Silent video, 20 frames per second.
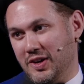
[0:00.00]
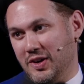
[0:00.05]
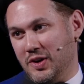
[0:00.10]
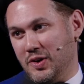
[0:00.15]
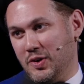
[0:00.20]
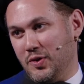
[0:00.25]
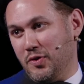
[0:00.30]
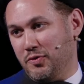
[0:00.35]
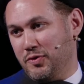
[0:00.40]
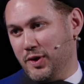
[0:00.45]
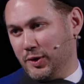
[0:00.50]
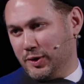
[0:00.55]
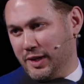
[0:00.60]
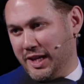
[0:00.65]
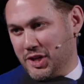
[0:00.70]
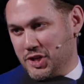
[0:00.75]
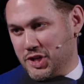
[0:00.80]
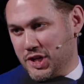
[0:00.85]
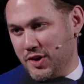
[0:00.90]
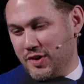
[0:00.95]
or felt like
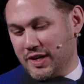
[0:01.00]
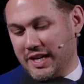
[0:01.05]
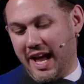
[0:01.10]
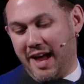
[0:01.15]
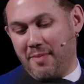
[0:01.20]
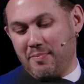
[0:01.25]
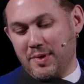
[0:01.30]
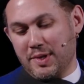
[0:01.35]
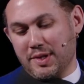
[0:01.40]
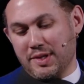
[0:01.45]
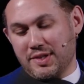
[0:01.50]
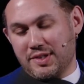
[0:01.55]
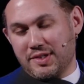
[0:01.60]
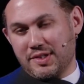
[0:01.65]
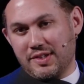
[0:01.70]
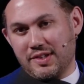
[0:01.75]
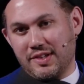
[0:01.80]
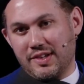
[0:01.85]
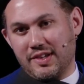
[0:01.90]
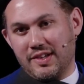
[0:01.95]
sharing happiness,
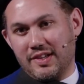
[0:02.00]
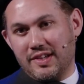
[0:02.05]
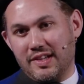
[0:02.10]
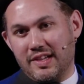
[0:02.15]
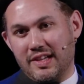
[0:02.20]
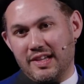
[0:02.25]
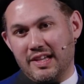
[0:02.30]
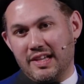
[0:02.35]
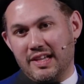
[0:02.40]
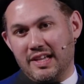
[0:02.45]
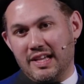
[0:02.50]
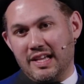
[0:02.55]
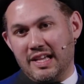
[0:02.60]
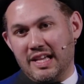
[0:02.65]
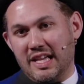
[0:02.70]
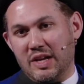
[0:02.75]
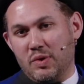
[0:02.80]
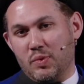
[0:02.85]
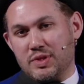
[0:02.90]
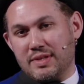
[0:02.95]

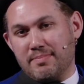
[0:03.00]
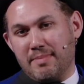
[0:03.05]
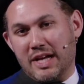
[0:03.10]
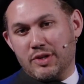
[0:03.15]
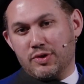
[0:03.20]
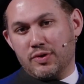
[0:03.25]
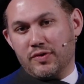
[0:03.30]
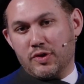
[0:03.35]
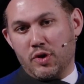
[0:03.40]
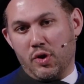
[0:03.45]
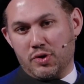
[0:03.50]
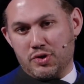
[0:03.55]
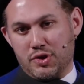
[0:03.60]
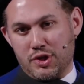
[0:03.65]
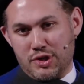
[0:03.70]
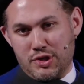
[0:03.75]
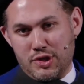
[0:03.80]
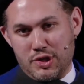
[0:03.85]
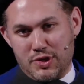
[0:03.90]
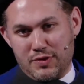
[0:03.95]
it was a matter of
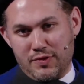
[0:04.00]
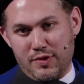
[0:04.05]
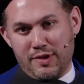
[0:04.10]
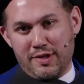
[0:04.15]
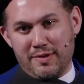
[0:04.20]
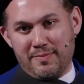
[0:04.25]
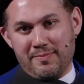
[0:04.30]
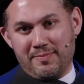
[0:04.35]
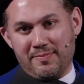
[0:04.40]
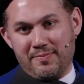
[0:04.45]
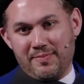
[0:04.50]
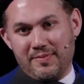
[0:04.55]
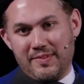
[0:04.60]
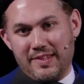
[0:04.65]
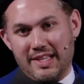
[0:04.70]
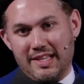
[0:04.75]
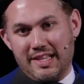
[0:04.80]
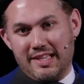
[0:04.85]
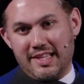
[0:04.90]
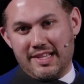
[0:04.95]
consciousness for them.
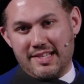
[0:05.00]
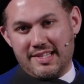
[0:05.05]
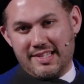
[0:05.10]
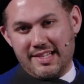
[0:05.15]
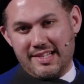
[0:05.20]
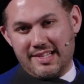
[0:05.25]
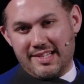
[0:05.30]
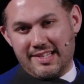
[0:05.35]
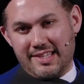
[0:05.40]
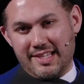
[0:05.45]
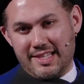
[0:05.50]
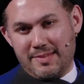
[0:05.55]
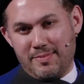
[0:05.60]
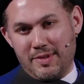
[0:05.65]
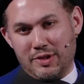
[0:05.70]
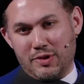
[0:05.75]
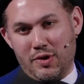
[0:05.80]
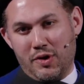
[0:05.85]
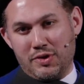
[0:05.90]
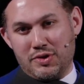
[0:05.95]
That since there's been
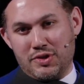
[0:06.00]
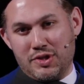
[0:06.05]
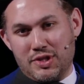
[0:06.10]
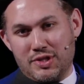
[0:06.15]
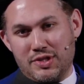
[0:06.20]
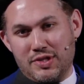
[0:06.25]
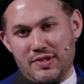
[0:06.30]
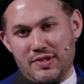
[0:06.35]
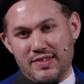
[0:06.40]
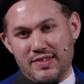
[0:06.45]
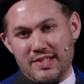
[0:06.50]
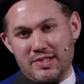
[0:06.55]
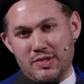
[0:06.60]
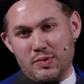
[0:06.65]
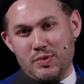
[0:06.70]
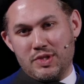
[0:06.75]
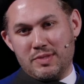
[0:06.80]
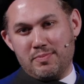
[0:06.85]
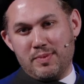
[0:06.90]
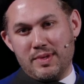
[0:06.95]
consciousness,
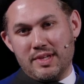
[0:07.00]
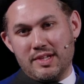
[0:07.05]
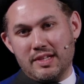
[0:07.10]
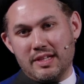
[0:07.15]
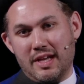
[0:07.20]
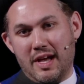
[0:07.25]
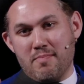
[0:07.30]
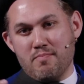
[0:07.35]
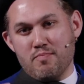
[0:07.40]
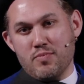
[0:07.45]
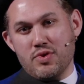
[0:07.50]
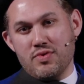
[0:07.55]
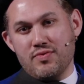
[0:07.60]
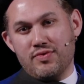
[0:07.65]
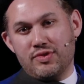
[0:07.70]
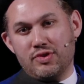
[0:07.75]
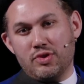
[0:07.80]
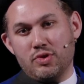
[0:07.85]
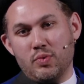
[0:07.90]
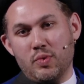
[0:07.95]
always been a move
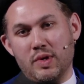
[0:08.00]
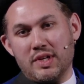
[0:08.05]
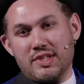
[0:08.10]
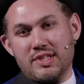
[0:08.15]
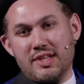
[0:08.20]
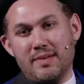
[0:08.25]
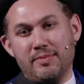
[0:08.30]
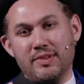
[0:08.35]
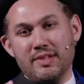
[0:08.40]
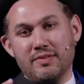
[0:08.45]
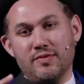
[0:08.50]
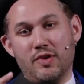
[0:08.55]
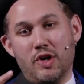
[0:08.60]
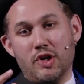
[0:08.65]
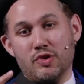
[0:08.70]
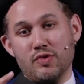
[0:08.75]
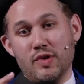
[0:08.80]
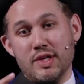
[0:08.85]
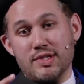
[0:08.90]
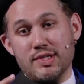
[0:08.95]
towards something far
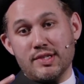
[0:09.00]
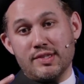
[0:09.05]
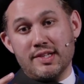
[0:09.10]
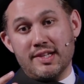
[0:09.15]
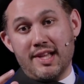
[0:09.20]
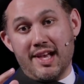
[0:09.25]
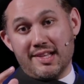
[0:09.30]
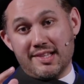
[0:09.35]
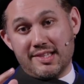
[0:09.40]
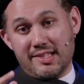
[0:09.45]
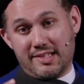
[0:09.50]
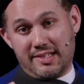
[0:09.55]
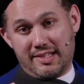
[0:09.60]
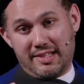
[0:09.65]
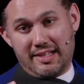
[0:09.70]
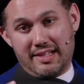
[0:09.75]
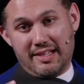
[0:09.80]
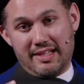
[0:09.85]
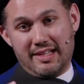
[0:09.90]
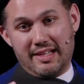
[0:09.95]
greater than us,
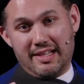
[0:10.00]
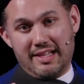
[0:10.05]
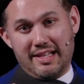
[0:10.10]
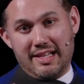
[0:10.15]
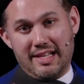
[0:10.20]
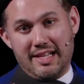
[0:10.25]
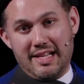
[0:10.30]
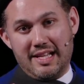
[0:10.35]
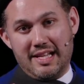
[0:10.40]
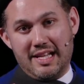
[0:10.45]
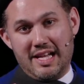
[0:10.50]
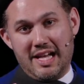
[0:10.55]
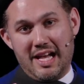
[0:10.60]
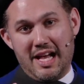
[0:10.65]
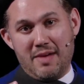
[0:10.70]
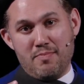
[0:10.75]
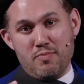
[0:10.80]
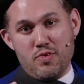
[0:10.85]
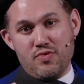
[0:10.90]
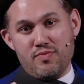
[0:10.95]
a
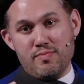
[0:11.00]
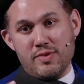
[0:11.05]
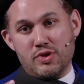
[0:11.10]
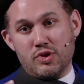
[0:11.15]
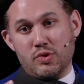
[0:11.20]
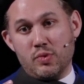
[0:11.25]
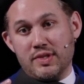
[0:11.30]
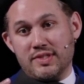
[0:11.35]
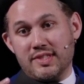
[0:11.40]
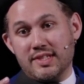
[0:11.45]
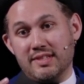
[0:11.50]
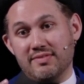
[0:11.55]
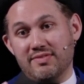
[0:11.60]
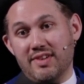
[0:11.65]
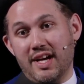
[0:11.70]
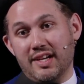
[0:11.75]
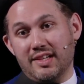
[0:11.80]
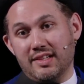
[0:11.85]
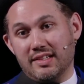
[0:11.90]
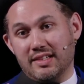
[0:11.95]
movement towards the
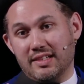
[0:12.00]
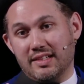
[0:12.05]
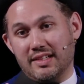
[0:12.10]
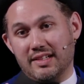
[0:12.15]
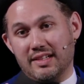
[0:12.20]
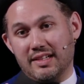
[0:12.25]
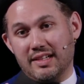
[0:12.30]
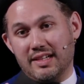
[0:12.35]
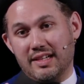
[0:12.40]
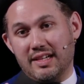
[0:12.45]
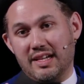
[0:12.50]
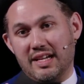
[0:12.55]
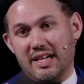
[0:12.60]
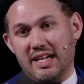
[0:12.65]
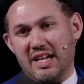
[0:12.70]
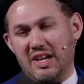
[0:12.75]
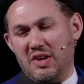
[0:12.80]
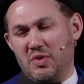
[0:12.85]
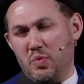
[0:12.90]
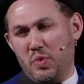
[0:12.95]
divine.
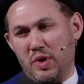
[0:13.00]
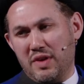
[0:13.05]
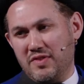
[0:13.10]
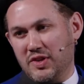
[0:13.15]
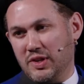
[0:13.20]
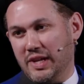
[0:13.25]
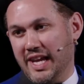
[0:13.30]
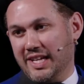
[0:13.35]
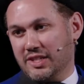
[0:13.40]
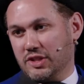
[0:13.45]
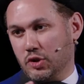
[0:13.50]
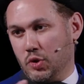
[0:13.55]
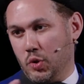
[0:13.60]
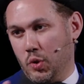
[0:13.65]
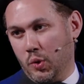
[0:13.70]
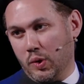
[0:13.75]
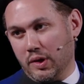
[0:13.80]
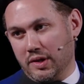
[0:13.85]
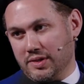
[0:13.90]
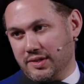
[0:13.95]
Whatever you'd like to
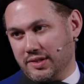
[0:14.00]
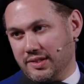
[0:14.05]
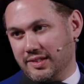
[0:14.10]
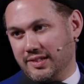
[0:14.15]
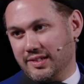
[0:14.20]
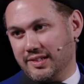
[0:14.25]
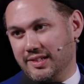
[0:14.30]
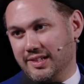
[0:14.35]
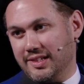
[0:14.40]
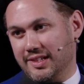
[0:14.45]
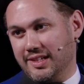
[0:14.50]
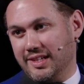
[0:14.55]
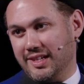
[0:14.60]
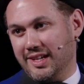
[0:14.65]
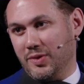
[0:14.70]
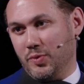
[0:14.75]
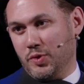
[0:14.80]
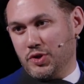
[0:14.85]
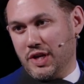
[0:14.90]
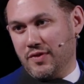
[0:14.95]
call it, and
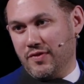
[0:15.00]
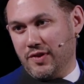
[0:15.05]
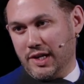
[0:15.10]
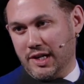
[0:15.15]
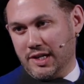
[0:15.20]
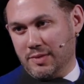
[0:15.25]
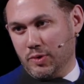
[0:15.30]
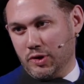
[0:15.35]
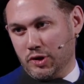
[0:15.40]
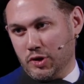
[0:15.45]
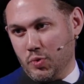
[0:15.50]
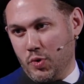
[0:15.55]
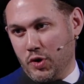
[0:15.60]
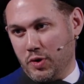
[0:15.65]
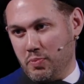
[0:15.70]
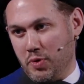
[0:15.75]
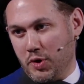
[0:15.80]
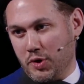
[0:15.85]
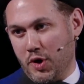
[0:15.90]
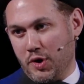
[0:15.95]
whichever label you want to
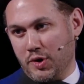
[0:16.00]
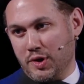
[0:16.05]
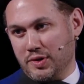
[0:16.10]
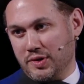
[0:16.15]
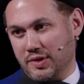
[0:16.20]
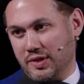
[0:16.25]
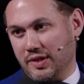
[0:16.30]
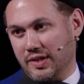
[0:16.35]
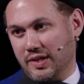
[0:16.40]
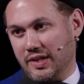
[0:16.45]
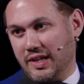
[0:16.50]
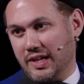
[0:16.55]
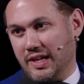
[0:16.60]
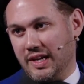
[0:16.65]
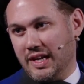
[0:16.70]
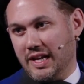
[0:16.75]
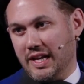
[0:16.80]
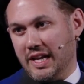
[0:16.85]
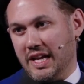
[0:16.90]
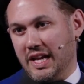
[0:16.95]
put on it.
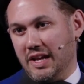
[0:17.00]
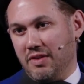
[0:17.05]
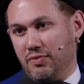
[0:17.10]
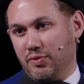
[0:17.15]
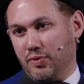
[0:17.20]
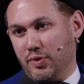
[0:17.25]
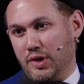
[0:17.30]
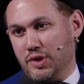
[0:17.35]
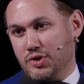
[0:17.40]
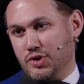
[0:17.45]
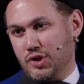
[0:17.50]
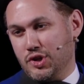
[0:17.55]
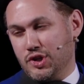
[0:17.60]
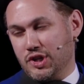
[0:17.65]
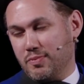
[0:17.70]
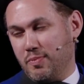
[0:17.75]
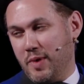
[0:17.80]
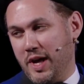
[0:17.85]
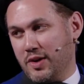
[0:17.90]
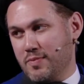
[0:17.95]
If religion is
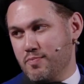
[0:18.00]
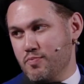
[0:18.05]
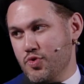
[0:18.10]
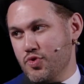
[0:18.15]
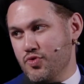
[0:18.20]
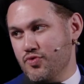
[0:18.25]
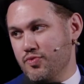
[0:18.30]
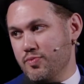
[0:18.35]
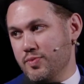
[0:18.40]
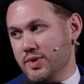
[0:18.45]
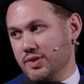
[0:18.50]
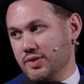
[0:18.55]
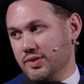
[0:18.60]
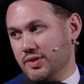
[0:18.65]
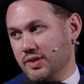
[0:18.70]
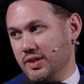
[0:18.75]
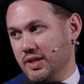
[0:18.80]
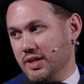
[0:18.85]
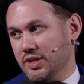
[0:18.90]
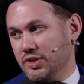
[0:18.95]
about a movement
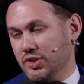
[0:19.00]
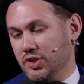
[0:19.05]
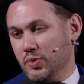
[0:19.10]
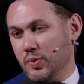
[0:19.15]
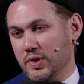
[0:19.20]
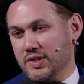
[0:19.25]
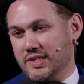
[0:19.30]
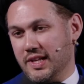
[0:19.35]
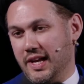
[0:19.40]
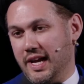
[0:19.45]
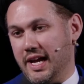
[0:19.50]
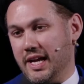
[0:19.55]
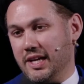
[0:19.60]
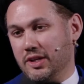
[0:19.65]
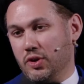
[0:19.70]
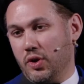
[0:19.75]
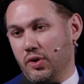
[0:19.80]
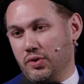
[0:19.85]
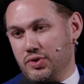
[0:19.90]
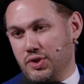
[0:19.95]
towards a higher
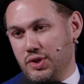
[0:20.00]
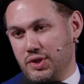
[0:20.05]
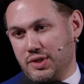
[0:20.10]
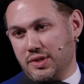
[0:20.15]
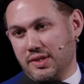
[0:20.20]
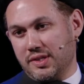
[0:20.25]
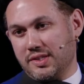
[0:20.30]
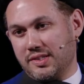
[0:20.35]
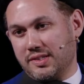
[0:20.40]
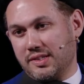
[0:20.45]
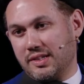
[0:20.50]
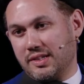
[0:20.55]
consciousness,